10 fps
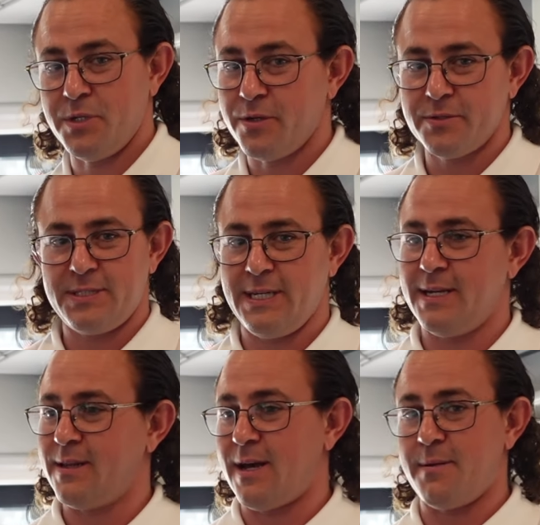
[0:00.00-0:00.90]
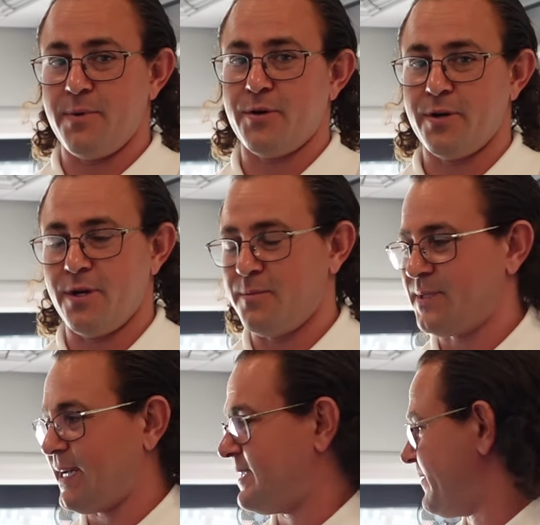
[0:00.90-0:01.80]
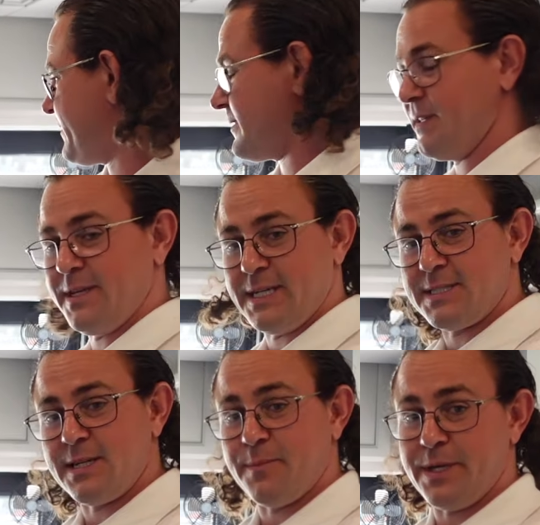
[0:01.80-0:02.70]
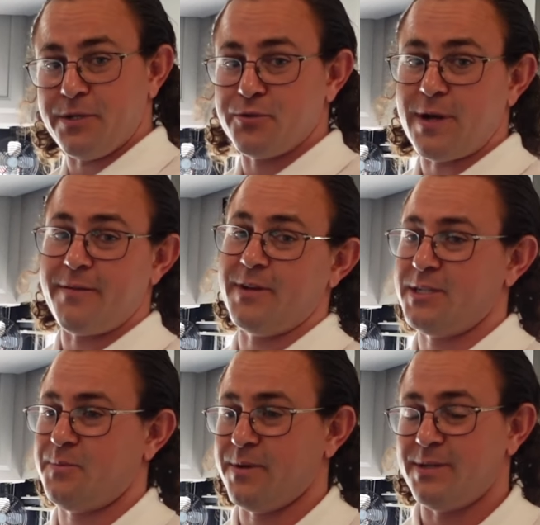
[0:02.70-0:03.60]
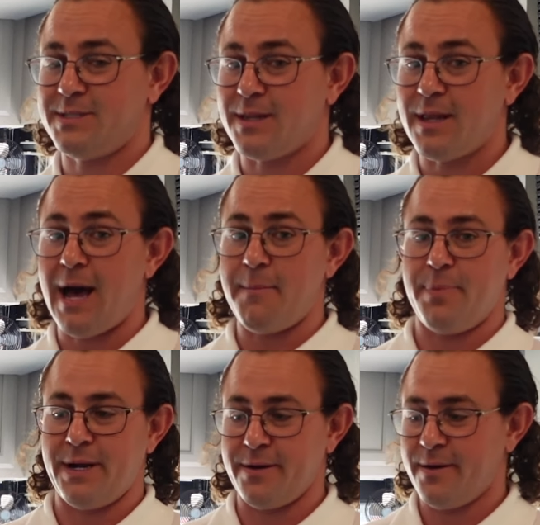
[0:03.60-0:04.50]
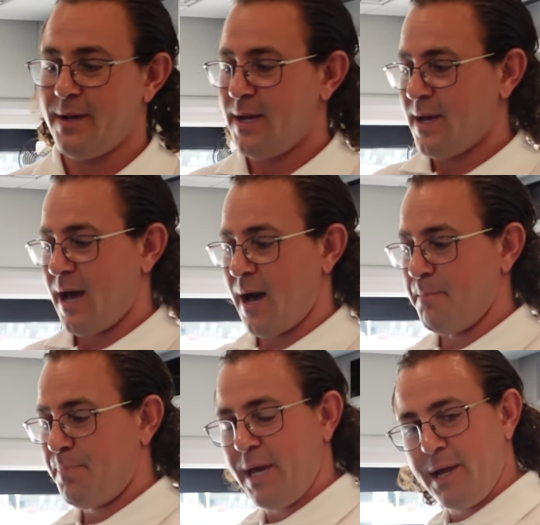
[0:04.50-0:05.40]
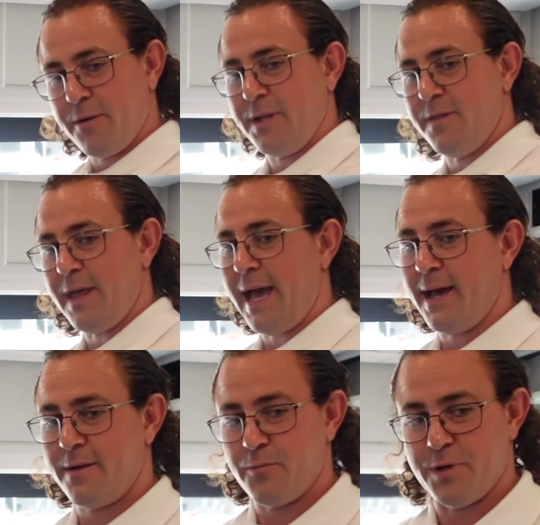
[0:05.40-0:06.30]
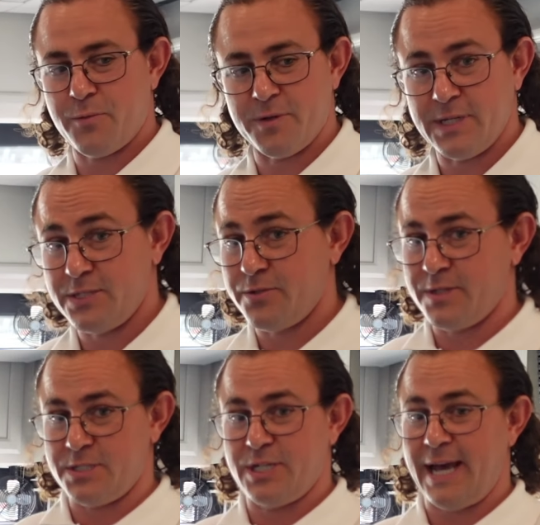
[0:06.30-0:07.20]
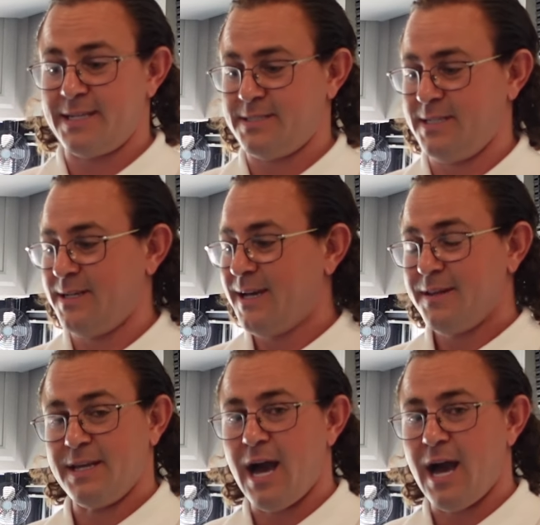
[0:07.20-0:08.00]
You don't see it in a lot of motorhomes. I definitely think it's going to make your driving experience a lot better. Pairing that with what they do to the chassis, the